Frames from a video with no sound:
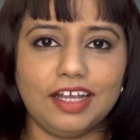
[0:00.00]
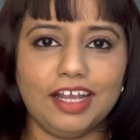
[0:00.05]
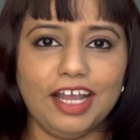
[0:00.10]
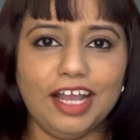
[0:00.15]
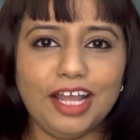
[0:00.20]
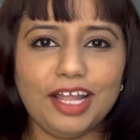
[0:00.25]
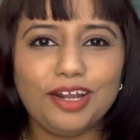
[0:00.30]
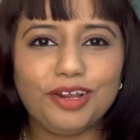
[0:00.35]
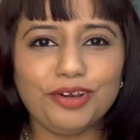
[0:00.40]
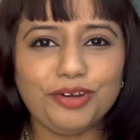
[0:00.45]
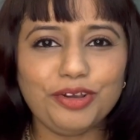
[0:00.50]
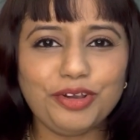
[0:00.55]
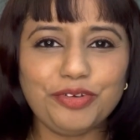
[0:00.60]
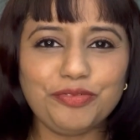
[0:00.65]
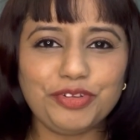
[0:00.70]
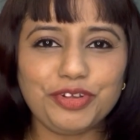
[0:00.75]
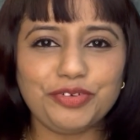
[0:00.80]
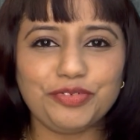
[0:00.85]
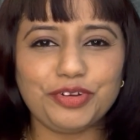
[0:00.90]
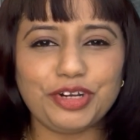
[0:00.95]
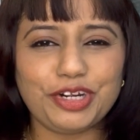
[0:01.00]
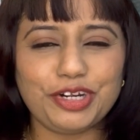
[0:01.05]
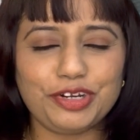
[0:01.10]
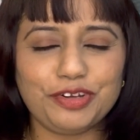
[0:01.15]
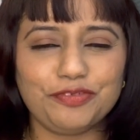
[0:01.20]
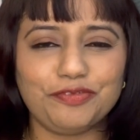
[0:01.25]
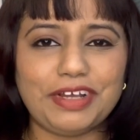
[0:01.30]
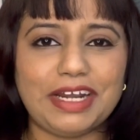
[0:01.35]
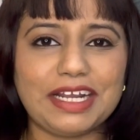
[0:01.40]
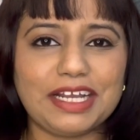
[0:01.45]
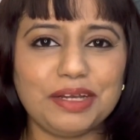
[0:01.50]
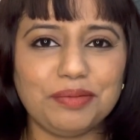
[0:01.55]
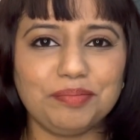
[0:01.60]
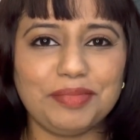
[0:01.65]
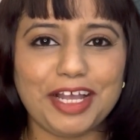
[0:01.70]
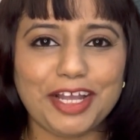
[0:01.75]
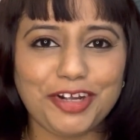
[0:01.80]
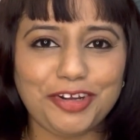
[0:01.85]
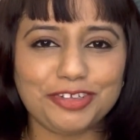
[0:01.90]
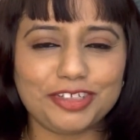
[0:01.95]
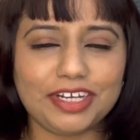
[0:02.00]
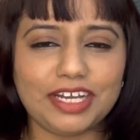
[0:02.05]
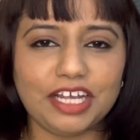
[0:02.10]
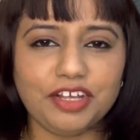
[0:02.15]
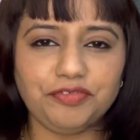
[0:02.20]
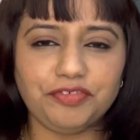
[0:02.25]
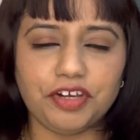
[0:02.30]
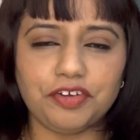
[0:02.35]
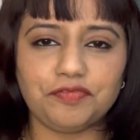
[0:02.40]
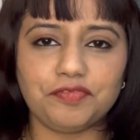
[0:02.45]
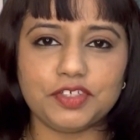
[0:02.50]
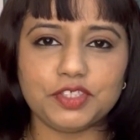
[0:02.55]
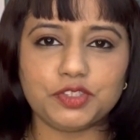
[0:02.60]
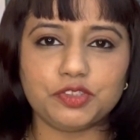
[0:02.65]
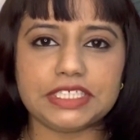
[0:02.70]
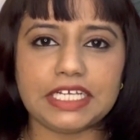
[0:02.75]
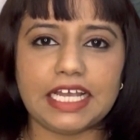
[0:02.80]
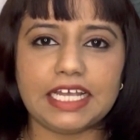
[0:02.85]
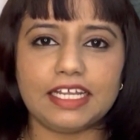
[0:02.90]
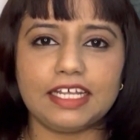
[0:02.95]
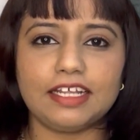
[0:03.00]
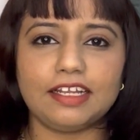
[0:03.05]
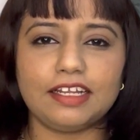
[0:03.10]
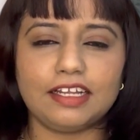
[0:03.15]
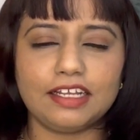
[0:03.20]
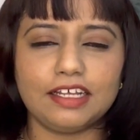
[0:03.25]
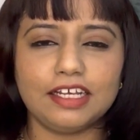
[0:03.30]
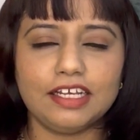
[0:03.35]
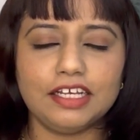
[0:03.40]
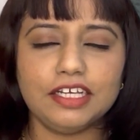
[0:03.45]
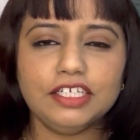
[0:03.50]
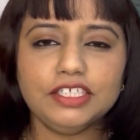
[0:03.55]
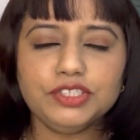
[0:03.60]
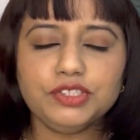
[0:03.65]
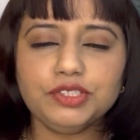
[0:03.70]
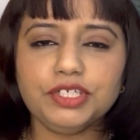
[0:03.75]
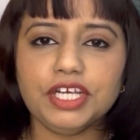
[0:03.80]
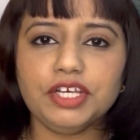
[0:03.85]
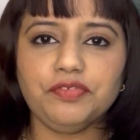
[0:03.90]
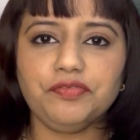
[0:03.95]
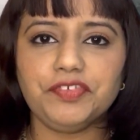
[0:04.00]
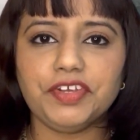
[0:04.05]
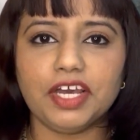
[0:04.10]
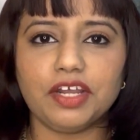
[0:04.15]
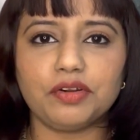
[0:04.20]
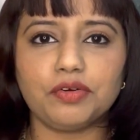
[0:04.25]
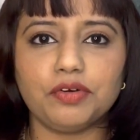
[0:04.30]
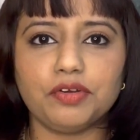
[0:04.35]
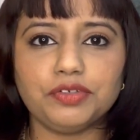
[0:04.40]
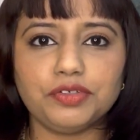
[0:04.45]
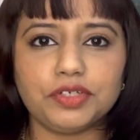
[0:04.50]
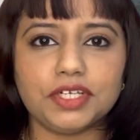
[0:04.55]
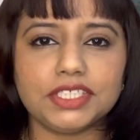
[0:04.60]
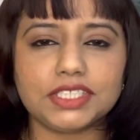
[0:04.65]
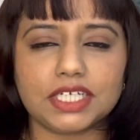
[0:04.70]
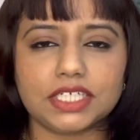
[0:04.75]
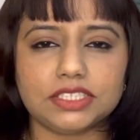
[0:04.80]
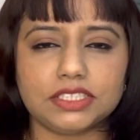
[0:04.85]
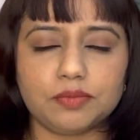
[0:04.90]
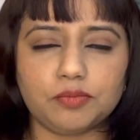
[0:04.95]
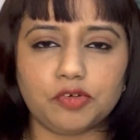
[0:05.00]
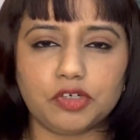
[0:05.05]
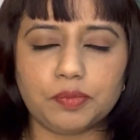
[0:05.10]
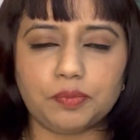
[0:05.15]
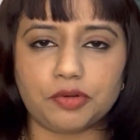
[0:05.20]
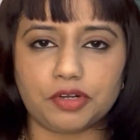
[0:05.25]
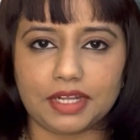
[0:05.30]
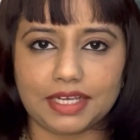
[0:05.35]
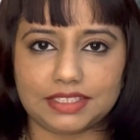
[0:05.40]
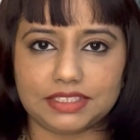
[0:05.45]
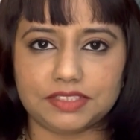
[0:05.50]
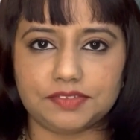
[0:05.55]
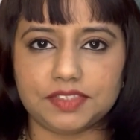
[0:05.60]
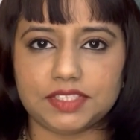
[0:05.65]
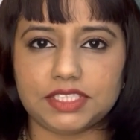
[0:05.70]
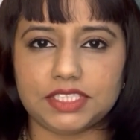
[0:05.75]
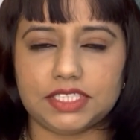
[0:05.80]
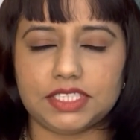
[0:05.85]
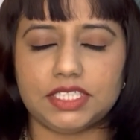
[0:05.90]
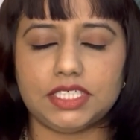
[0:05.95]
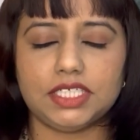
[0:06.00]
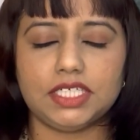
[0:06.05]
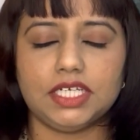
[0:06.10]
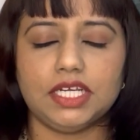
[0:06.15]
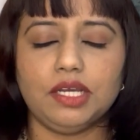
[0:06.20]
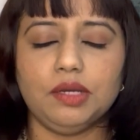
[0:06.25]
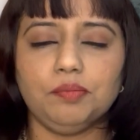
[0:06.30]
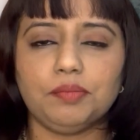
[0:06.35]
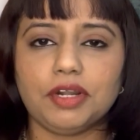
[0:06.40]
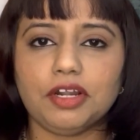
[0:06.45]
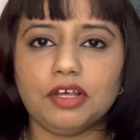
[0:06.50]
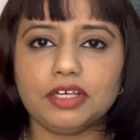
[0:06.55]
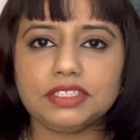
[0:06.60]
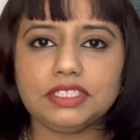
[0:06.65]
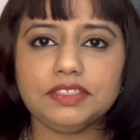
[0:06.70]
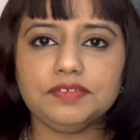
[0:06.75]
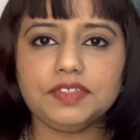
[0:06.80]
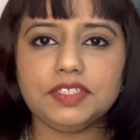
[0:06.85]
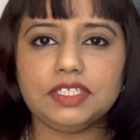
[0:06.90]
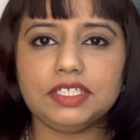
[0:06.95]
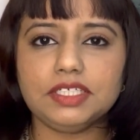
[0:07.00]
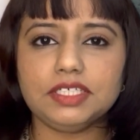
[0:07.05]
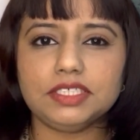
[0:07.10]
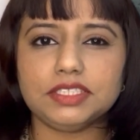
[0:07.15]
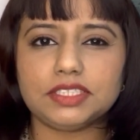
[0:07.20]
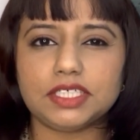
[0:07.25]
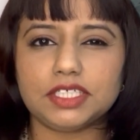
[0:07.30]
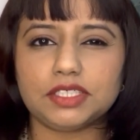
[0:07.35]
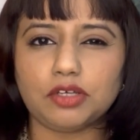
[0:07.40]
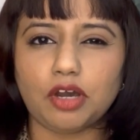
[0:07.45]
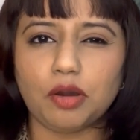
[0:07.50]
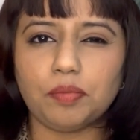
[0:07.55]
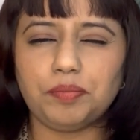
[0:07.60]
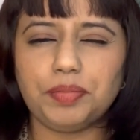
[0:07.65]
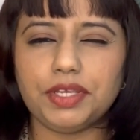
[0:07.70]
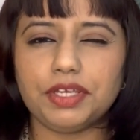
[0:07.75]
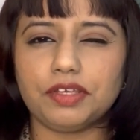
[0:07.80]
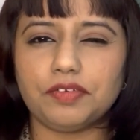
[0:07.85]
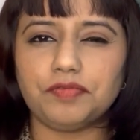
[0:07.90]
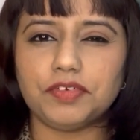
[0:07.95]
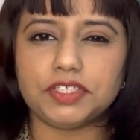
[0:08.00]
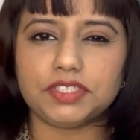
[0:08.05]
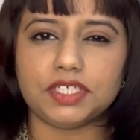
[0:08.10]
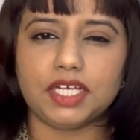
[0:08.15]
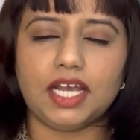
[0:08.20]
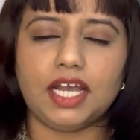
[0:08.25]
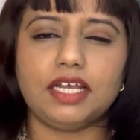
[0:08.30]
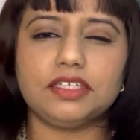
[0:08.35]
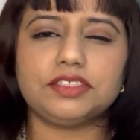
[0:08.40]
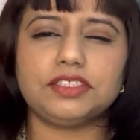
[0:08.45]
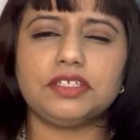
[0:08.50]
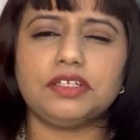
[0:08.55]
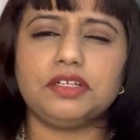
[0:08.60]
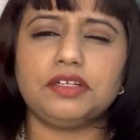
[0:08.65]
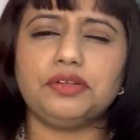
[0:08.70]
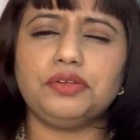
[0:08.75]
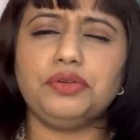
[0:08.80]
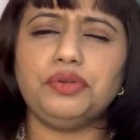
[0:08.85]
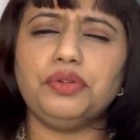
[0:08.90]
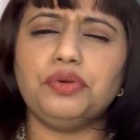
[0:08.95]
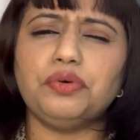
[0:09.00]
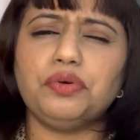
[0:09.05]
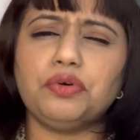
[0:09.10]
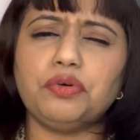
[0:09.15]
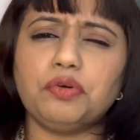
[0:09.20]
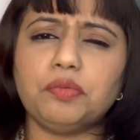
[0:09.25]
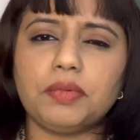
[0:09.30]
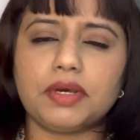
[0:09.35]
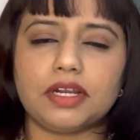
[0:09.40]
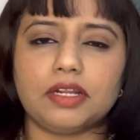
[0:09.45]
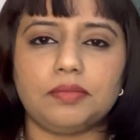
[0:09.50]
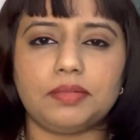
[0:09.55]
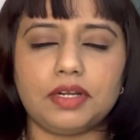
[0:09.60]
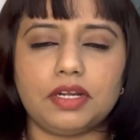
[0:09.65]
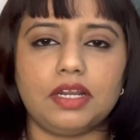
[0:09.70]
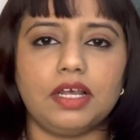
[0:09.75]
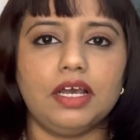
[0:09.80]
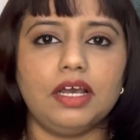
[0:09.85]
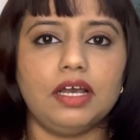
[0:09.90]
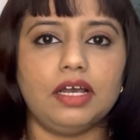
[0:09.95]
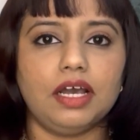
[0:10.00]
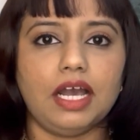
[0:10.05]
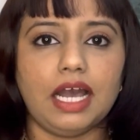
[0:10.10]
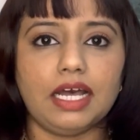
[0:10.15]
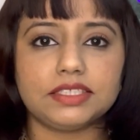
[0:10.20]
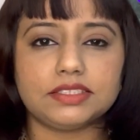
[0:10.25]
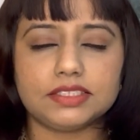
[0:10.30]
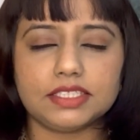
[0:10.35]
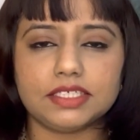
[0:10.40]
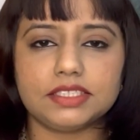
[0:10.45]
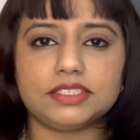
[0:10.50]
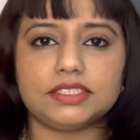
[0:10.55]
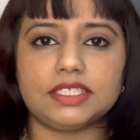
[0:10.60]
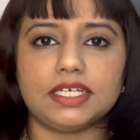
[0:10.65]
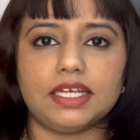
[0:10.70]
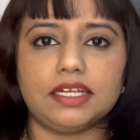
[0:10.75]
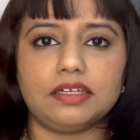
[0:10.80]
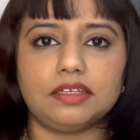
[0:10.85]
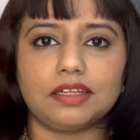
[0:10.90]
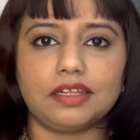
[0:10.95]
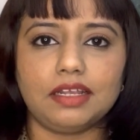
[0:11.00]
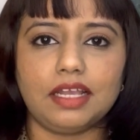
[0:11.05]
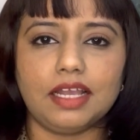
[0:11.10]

Hello everyone, welcome back to the Life of Us channel. Today we are going to discuss about productivity. Productivity is a topic which has numerable assets and